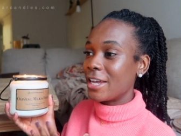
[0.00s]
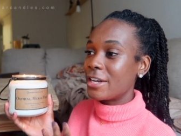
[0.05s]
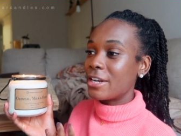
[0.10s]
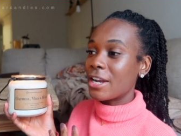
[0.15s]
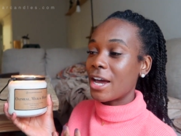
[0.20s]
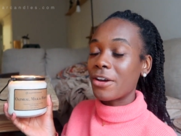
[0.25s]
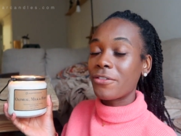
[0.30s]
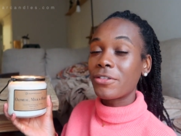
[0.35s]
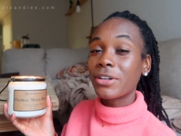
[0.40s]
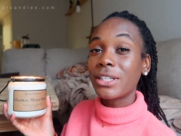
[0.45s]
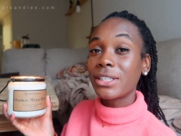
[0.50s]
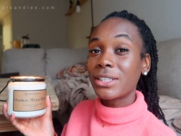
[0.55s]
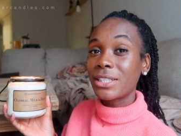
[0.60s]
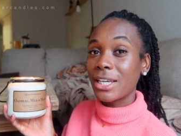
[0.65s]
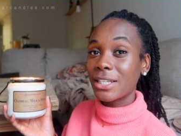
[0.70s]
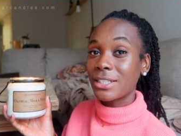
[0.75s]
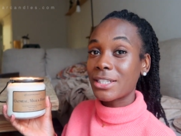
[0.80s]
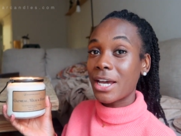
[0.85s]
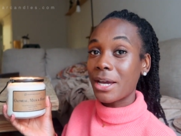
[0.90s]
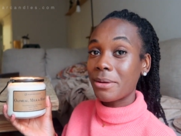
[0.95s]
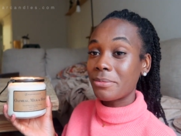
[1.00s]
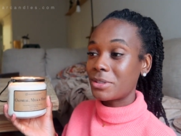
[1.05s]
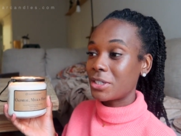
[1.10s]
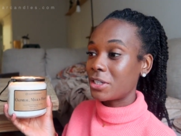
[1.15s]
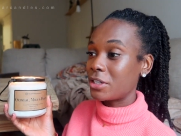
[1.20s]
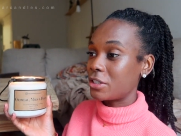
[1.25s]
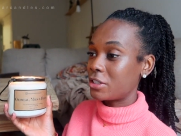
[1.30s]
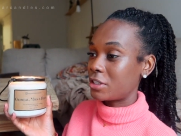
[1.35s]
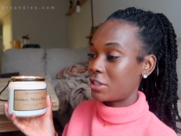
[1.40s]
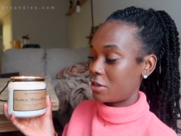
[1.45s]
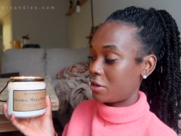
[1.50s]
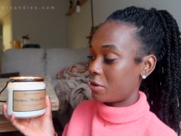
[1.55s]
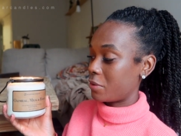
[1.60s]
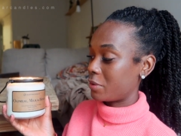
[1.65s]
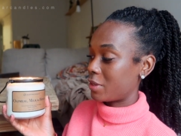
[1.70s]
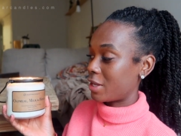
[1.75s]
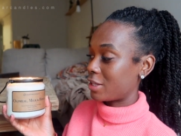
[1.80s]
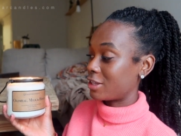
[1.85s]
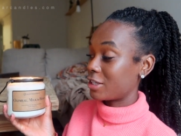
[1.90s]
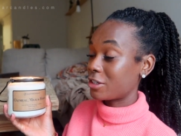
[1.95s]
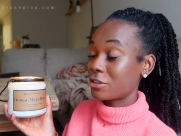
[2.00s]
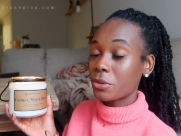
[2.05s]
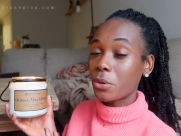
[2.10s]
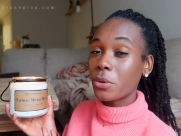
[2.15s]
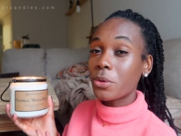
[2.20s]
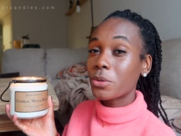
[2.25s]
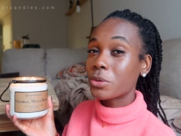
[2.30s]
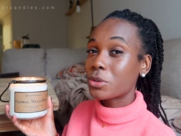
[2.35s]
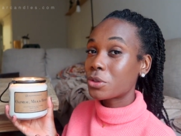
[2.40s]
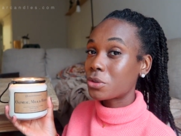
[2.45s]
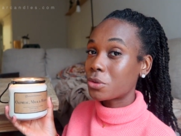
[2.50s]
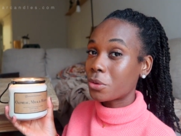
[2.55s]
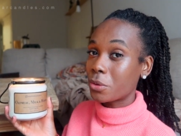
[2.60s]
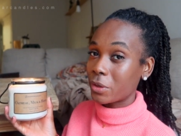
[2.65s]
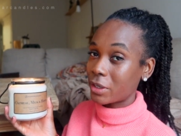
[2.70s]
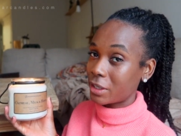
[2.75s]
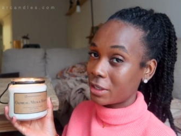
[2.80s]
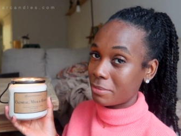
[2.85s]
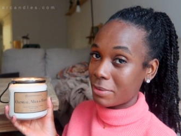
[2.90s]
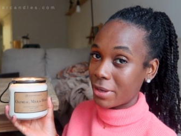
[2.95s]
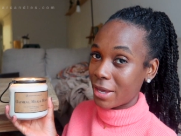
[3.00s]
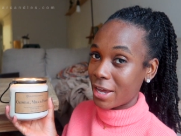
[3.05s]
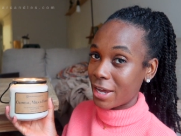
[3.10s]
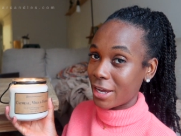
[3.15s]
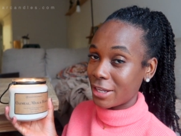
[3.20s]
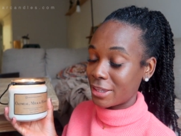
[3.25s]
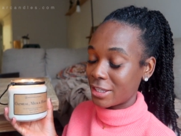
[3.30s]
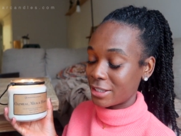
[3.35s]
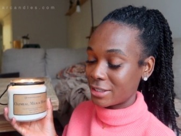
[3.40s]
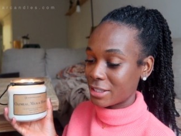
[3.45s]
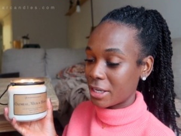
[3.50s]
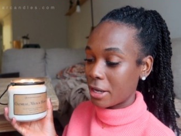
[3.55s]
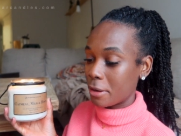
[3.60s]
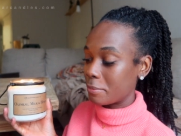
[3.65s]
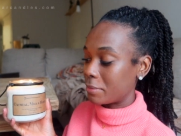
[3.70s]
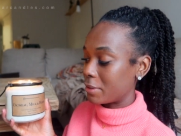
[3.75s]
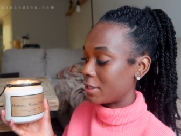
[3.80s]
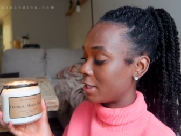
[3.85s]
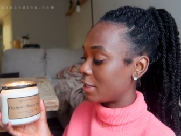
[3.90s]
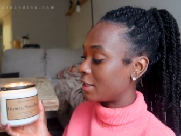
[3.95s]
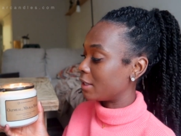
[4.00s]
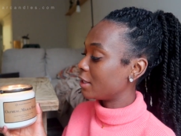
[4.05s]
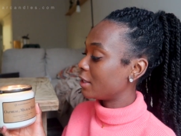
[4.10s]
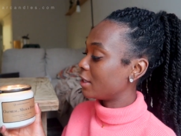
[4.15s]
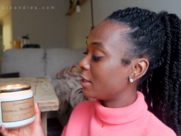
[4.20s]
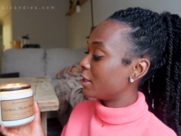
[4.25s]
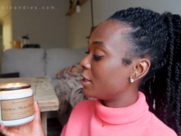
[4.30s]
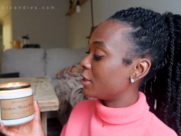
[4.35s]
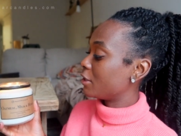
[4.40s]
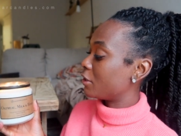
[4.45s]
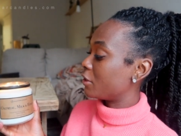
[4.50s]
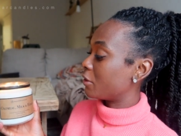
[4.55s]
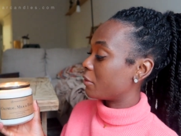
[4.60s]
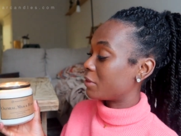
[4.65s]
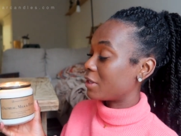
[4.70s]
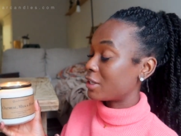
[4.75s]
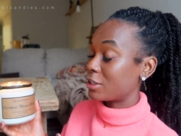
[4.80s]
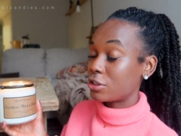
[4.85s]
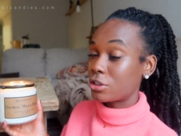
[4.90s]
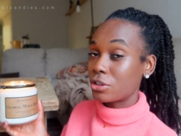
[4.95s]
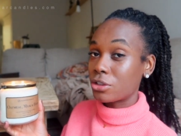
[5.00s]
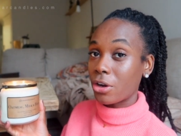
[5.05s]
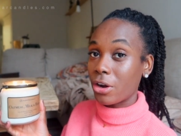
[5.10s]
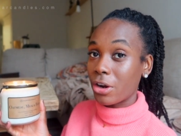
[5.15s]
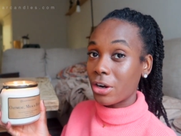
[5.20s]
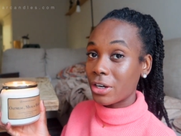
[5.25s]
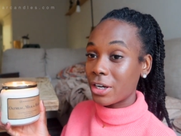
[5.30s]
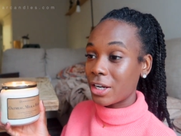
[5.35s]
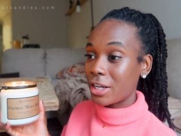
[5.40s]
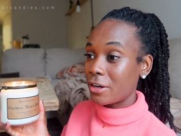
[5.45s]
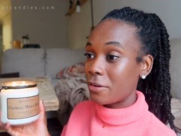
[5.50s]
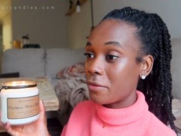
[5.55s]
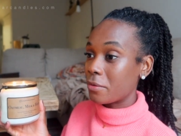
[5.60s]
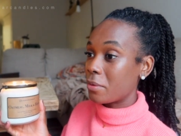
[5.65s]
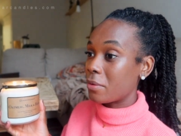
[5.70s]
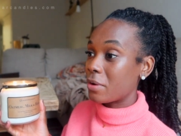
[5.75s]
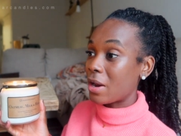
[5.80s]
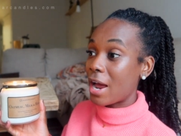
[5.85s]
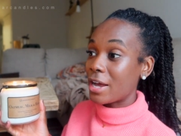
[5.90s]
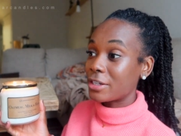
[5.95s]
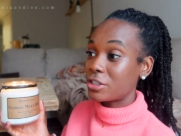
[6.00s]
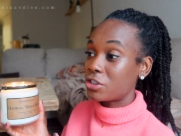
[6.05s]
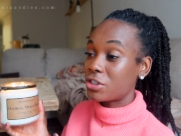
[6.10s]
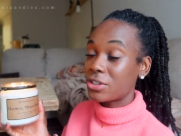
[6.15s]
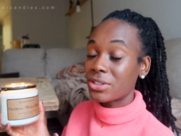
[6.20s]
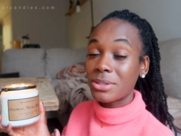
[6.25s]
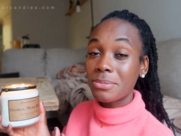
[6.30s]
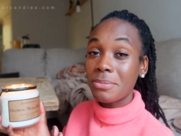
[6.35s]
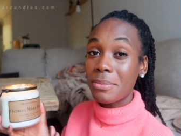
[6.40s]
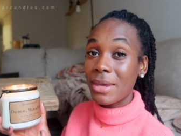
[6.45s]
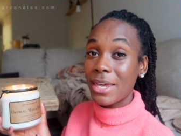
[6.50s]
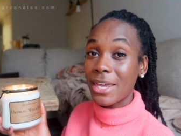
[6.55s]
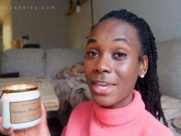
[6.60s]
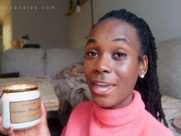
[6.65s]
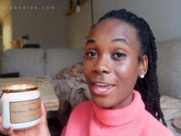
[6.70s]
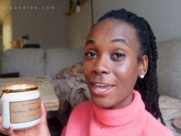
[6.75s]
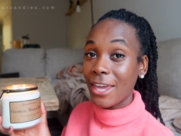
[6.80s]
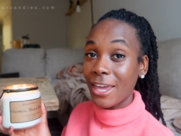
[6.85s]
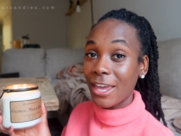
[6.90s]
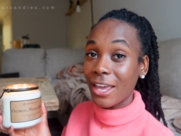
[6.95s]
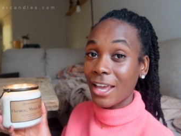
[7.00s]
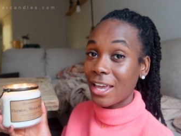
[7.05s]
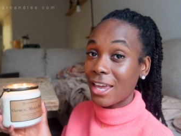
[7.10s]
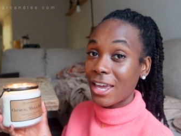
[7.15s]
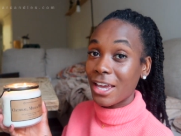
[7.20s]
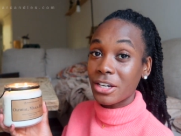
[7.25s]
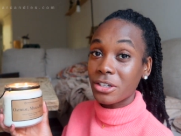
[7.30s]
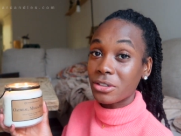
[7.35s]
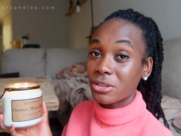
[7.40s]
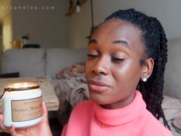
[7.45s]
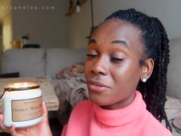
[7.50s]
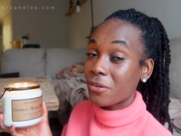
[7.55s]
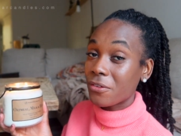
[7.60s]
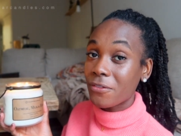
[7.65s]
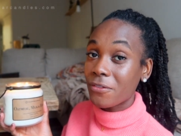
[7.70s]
not really take time to, to know that there's a whole story behind this company? You know, they started as just making candles for